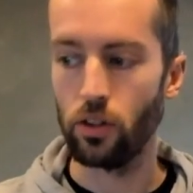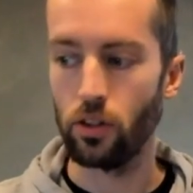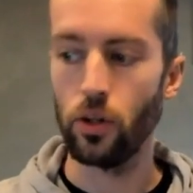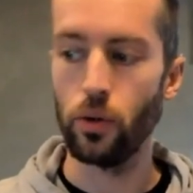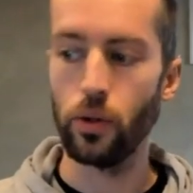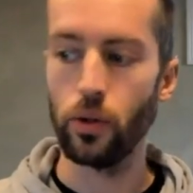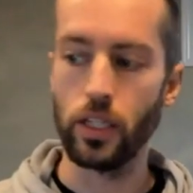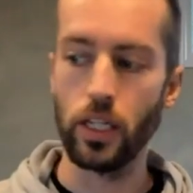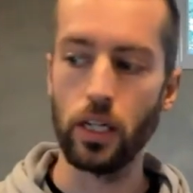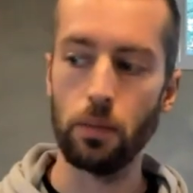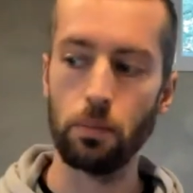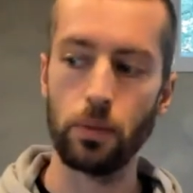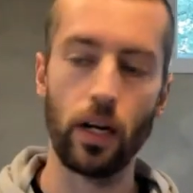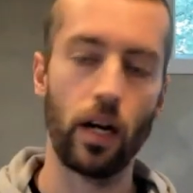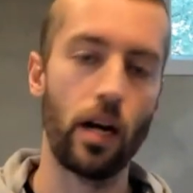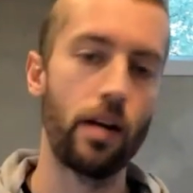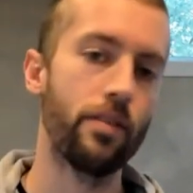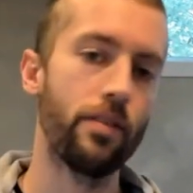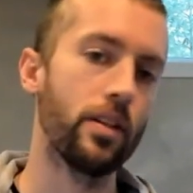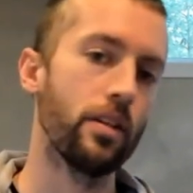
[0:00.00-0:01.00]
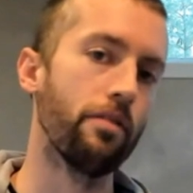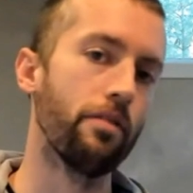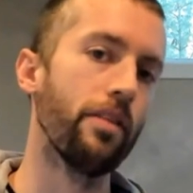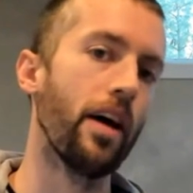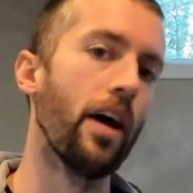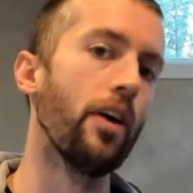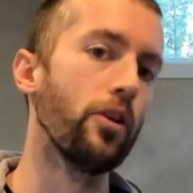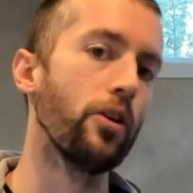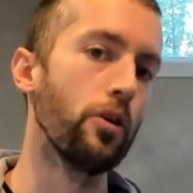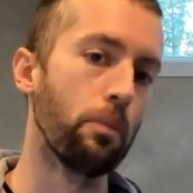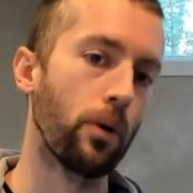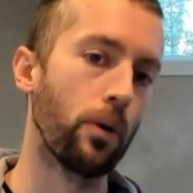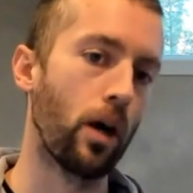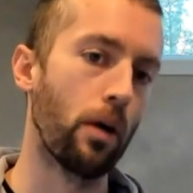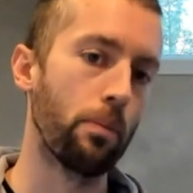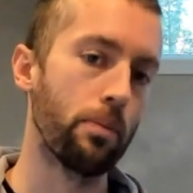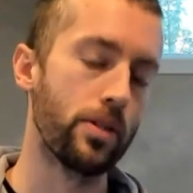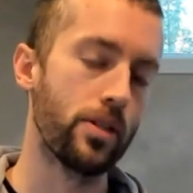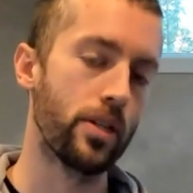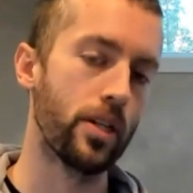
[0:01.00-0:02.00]
do a deep dive into value
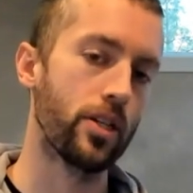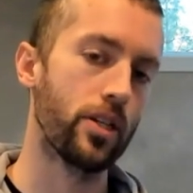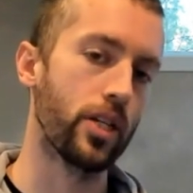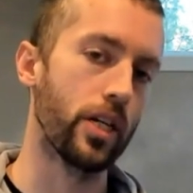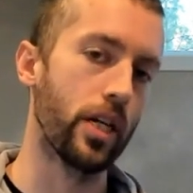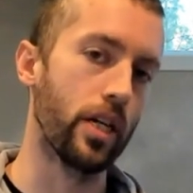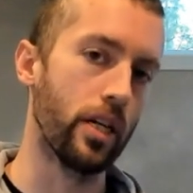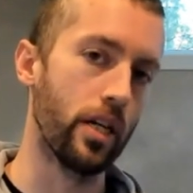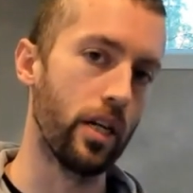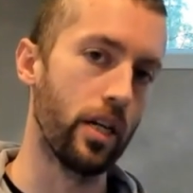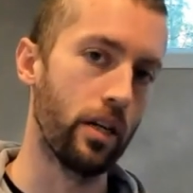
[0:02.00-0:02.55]
proposition.